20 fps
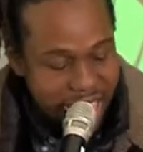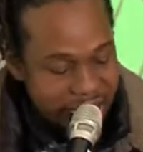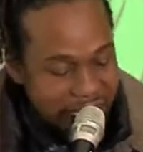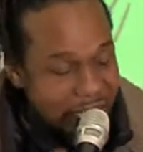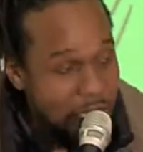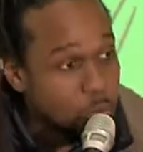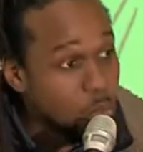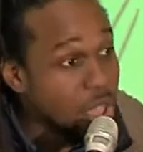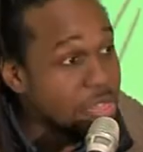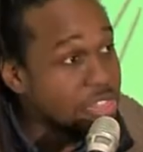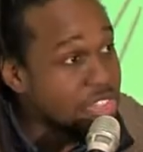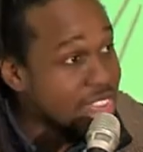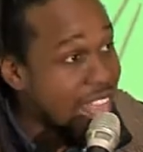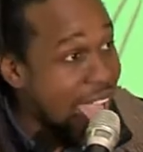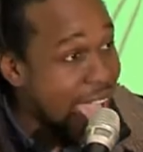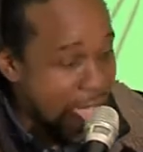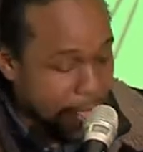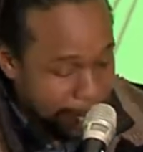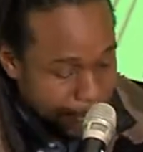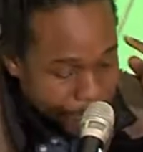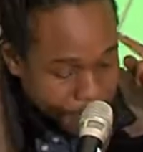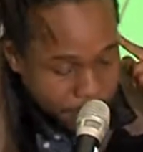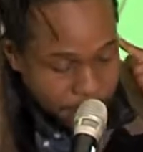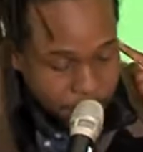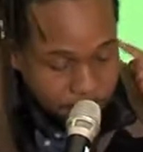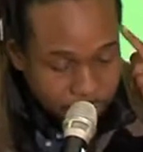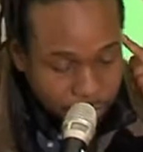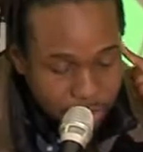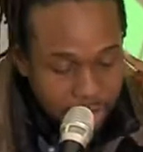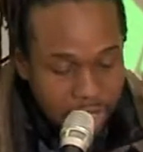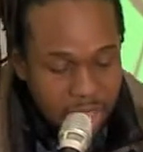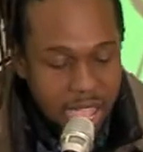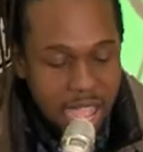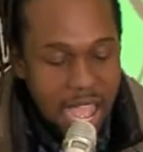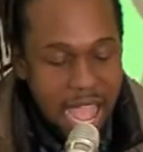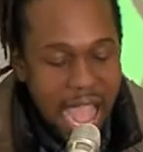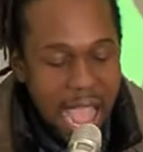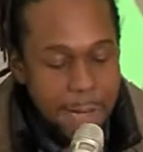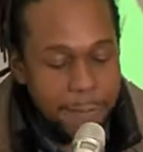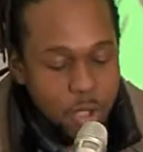And with that,
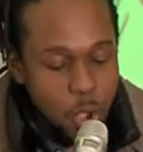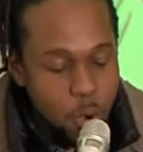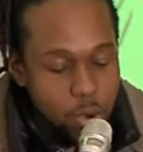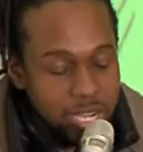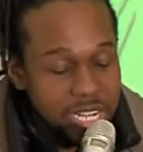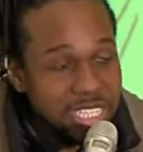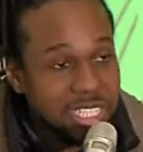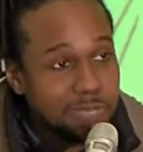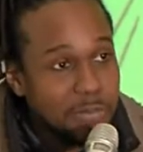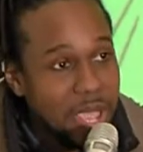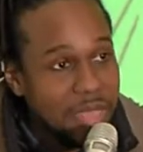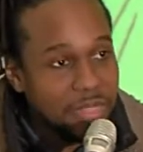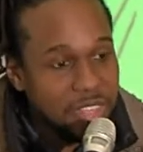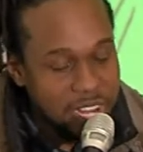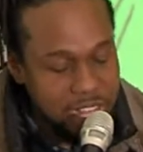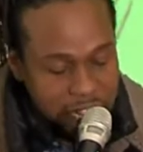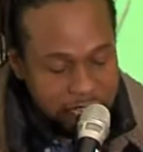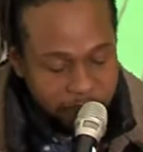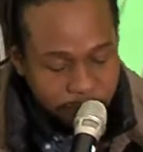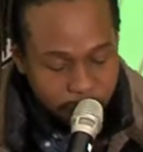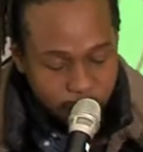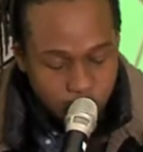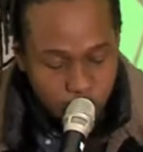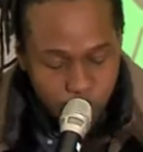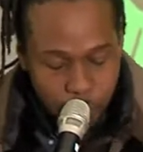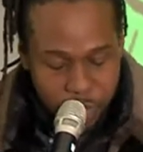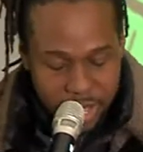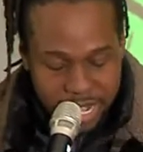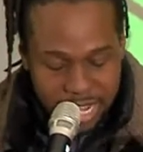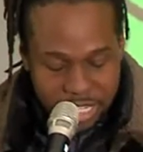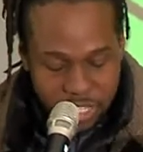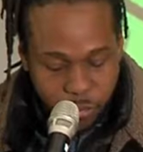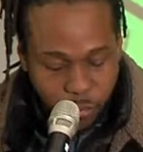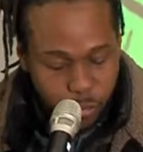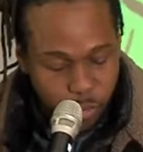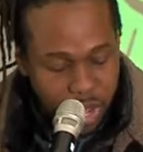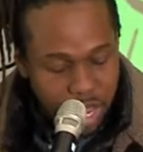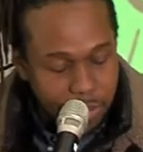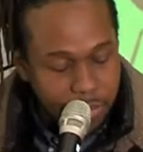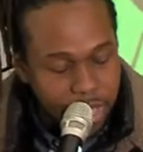I'm going to spend the next few minutes
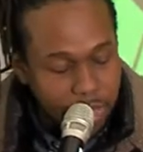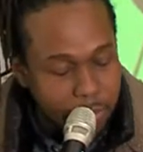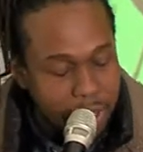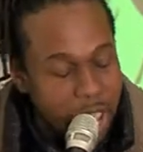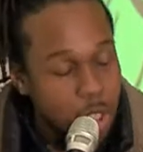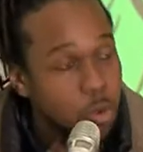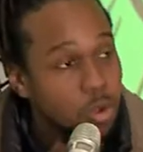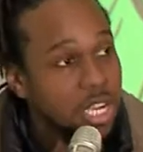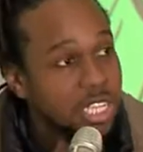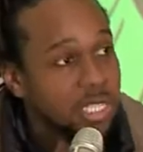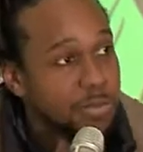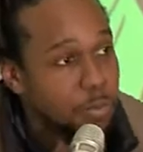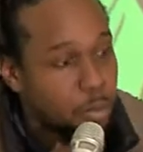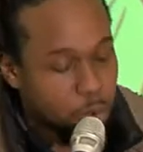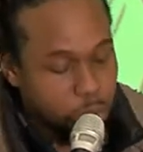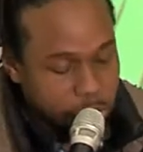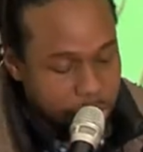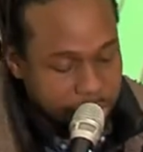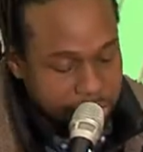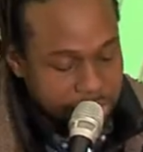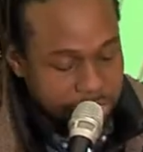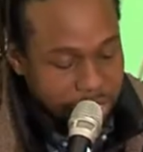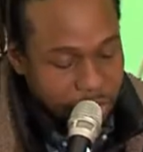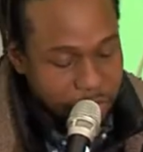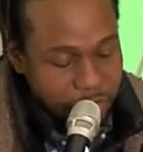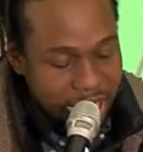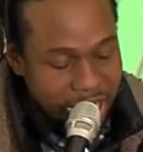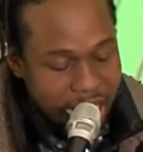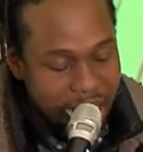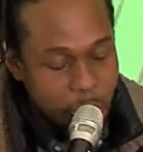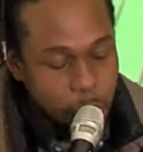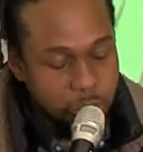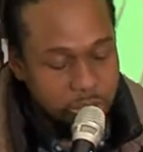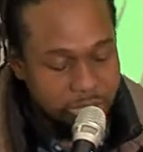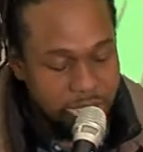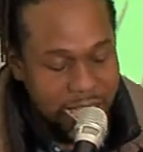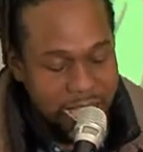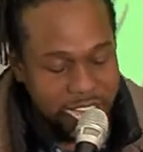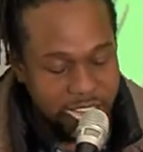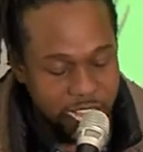framing my own experience of how we
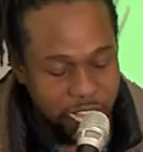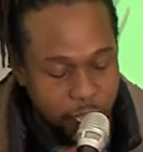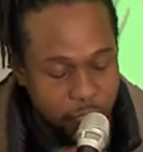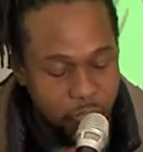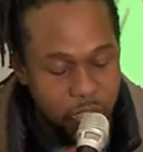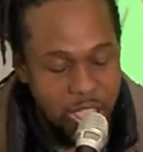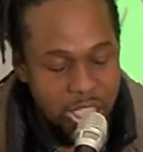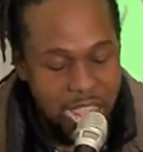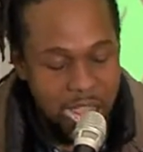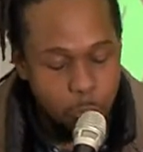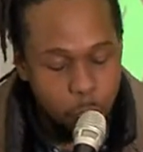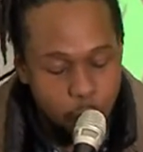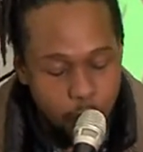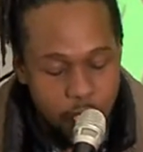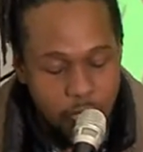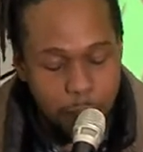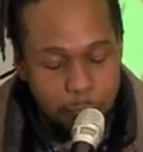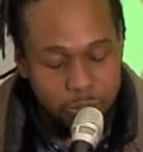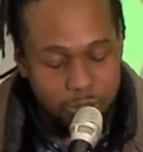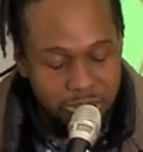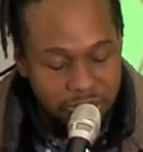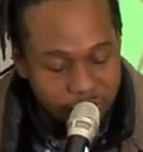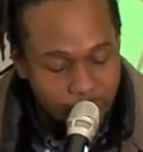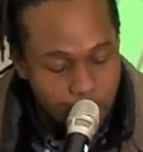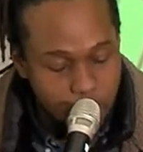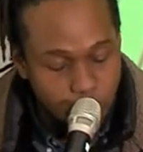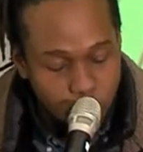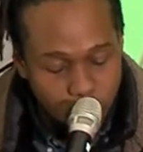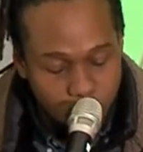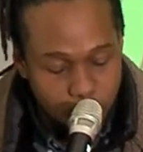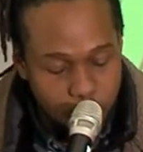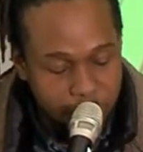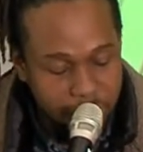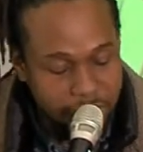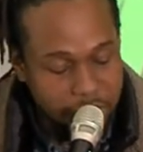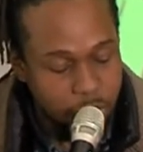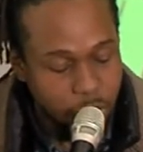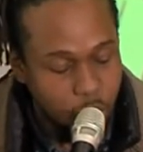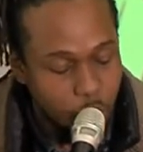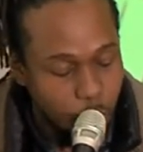got here and where I believe our
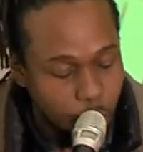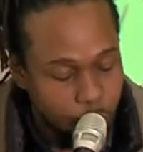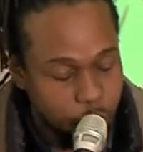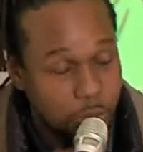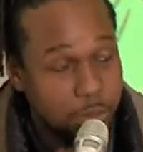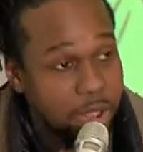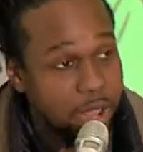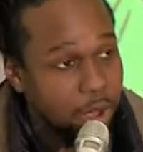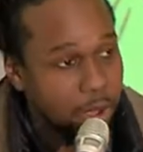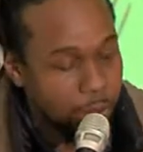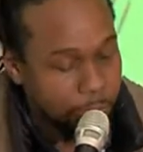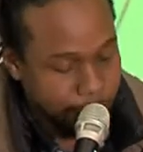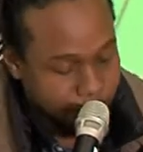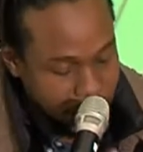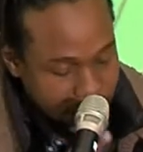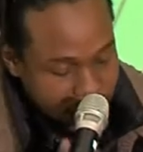movement can go from here.